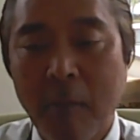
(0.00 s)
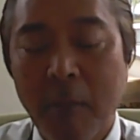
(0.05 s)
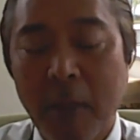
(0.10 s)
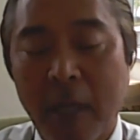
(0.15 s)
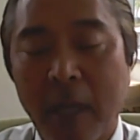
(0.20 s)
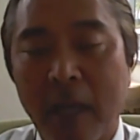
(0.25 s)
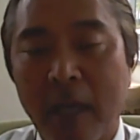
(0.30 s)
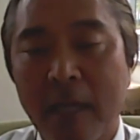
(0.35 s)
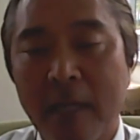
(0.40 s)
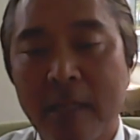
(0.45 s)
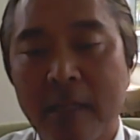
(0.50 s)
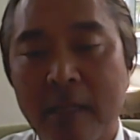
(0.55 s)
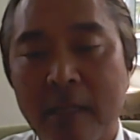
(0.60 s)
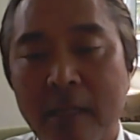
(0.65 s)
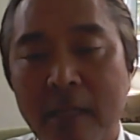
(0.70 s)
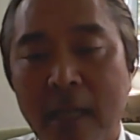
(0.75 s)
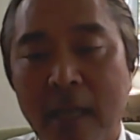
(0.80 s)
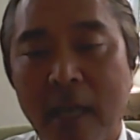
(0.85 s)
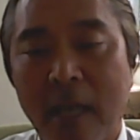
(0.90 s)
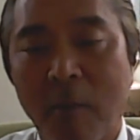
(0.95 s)

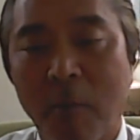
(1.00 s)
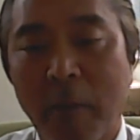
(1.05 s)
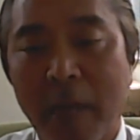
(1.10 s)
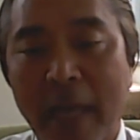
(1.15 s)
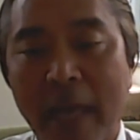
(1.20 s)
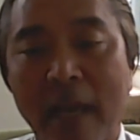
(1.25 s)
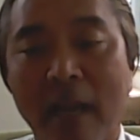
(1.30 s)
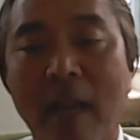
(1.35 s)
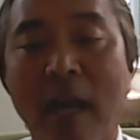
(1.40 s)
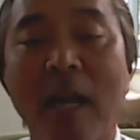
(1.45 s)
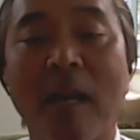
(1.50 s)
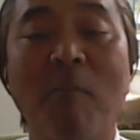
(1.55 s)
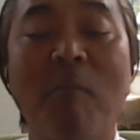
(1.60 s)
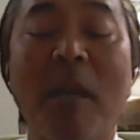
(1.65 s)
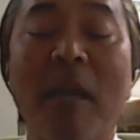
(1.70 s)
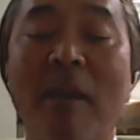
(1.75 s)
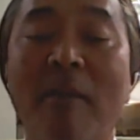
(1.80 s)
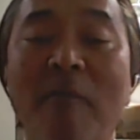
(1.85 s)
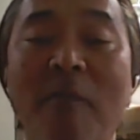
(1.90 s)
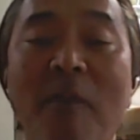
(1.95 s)
because we get a lot of
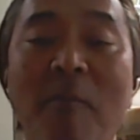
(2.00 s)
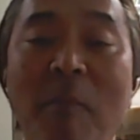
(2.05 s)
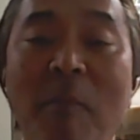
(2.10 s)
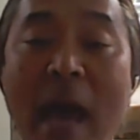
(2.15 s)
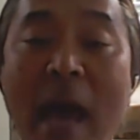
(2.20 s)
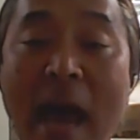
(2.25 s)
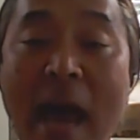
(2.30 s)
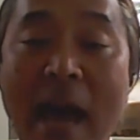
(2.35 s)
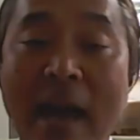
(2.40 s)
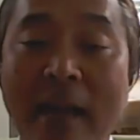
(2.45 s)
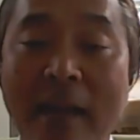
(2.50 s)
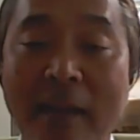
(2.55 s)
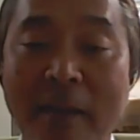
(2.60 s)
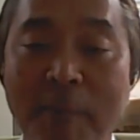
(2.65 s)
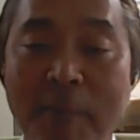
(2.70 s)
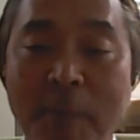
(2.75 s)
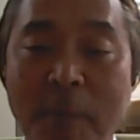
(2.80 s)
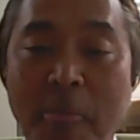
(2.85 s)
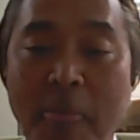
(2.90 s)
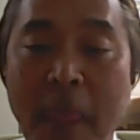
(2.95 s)
benefit back.
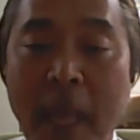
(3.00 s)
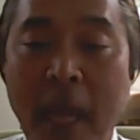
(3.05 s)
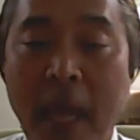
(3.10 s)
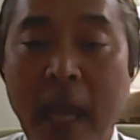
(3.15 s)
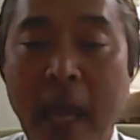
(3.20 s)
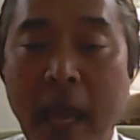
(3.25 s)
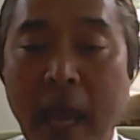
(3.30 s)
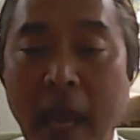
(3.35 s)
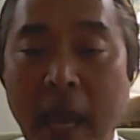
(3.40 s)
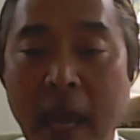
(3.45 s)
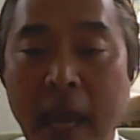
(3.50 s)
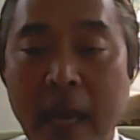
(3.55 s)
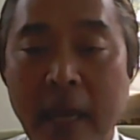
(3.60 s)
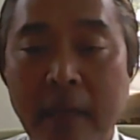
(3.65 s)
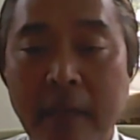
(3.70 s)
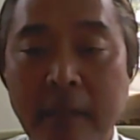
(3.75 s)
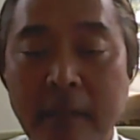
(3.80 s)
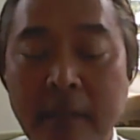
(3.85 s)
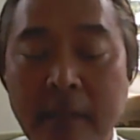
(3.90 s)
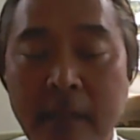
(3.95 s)

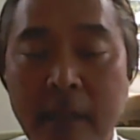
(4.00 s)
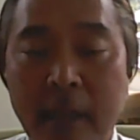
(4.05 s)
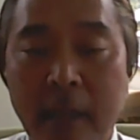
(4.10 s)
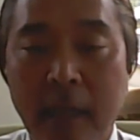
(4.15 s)
And